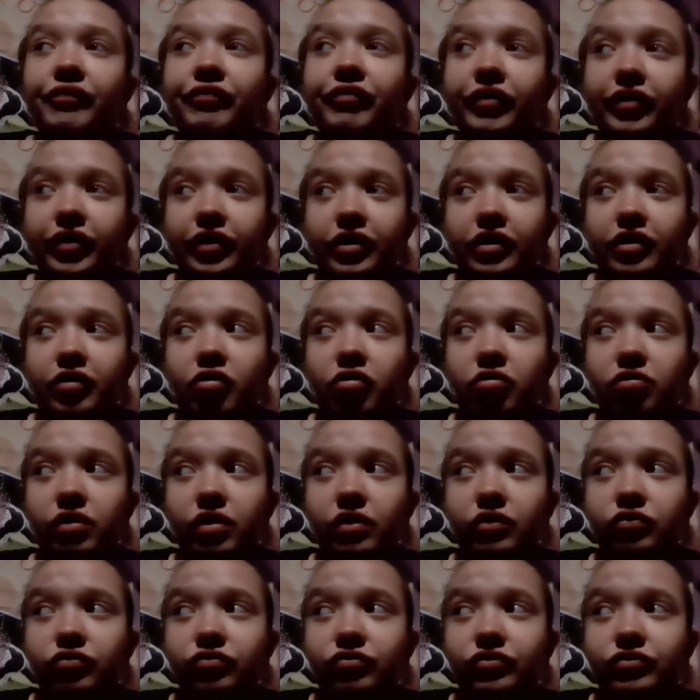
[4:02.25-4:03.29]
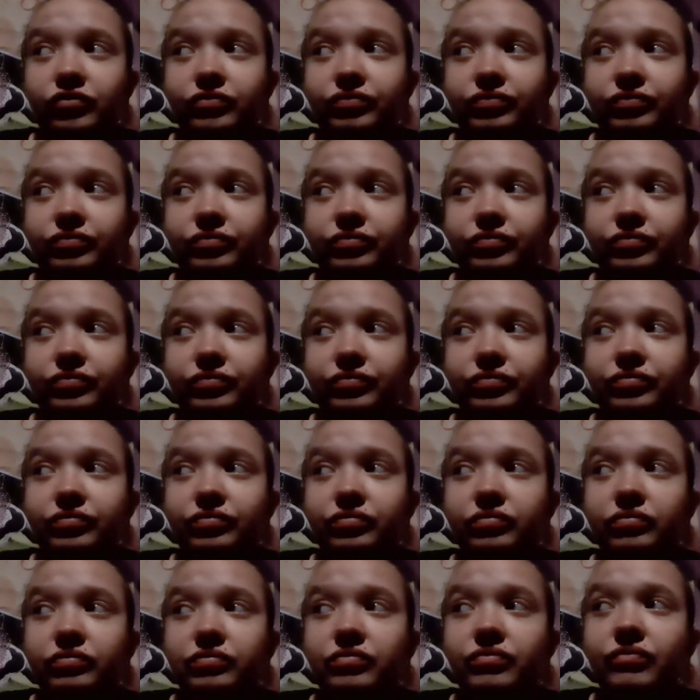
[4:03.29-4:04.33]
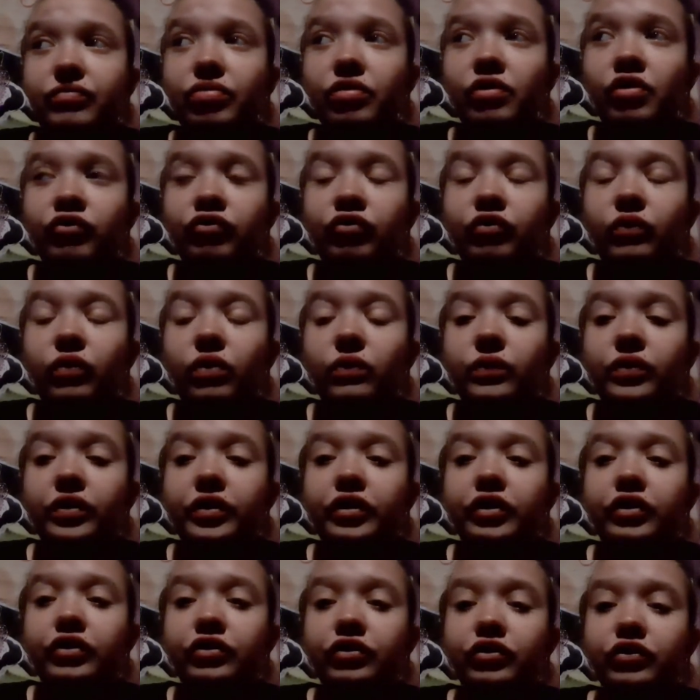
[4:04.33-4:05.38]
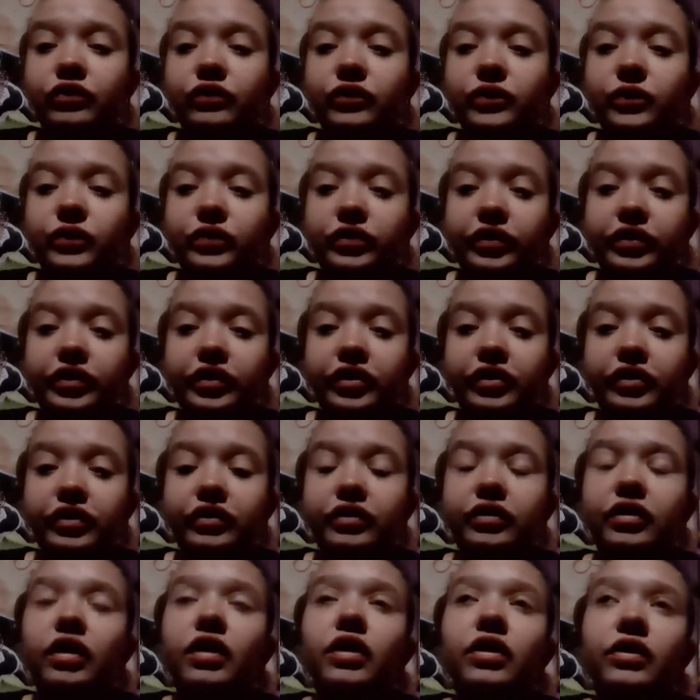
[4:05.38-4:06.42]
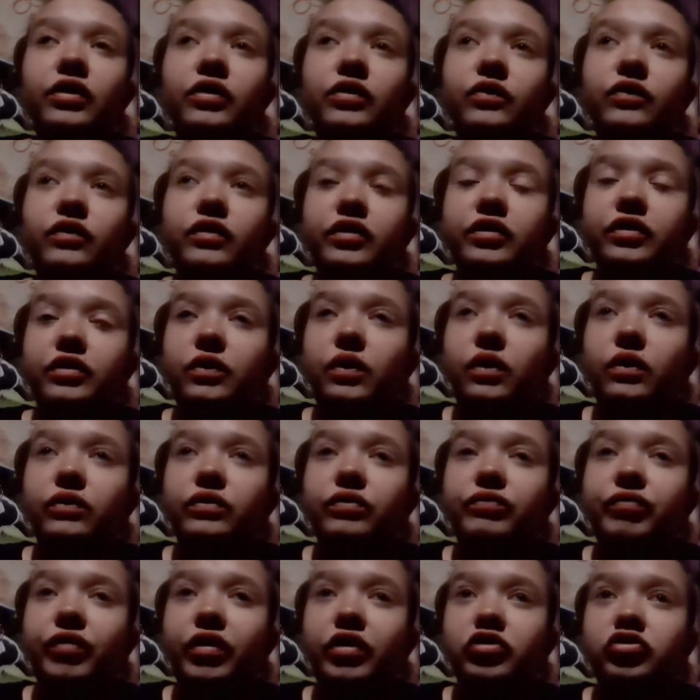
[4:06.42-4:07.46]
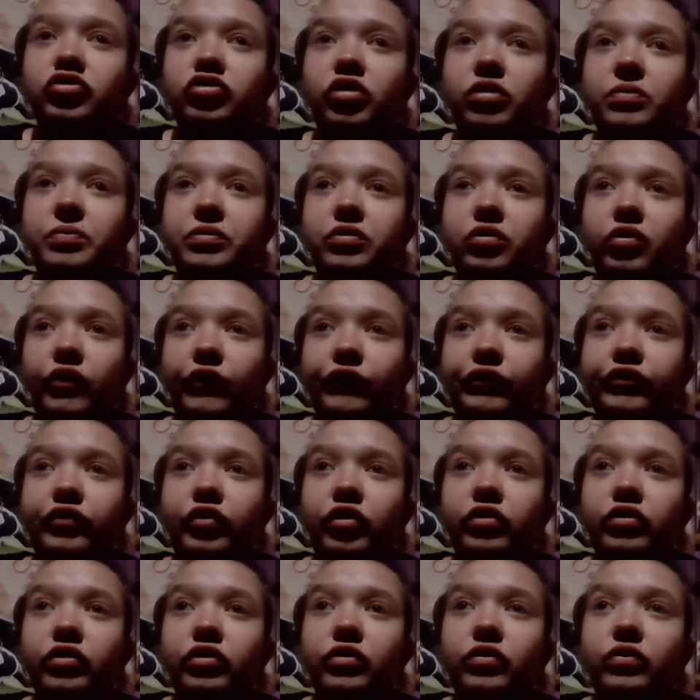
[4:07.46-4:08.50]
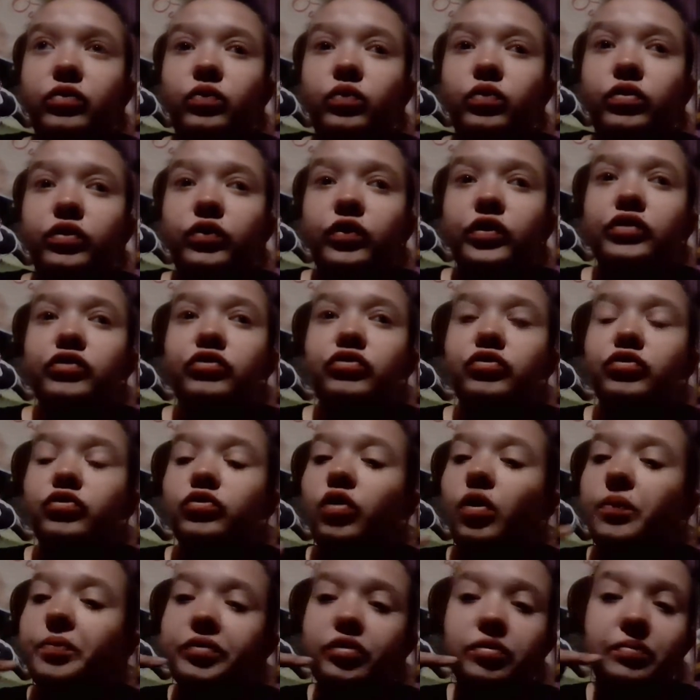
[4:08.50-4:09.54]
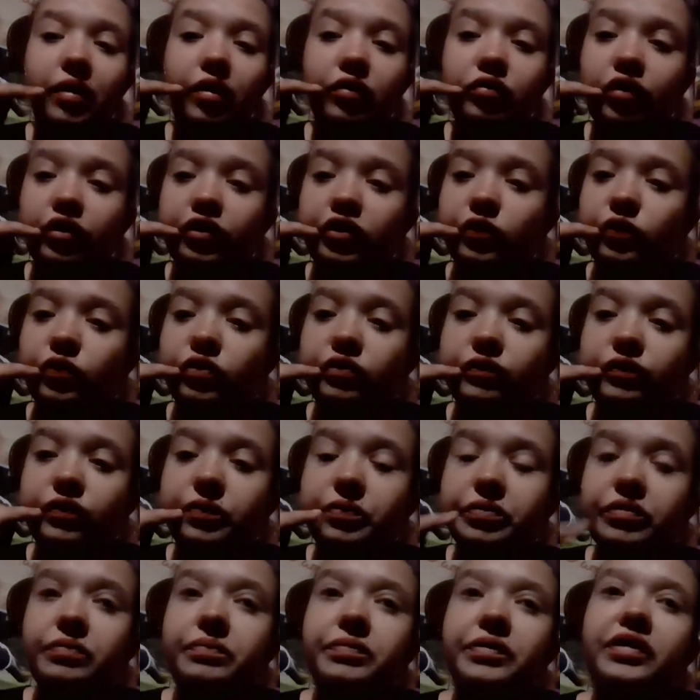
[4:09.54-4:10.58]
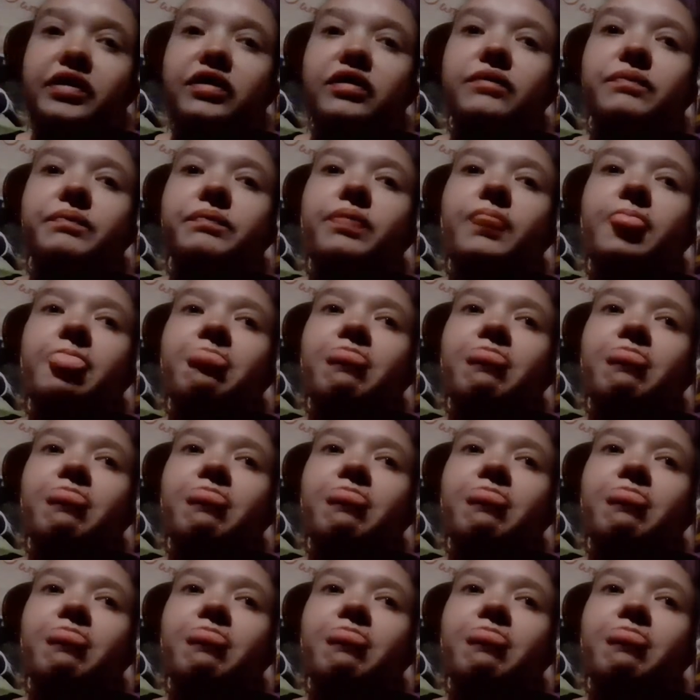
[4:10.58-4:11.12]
to get it all out. So what we're gonna do when we're done eating, we're gonna go out with a flashlight, put a halter on her, we're going to open her mouth like you would if you put a bit in,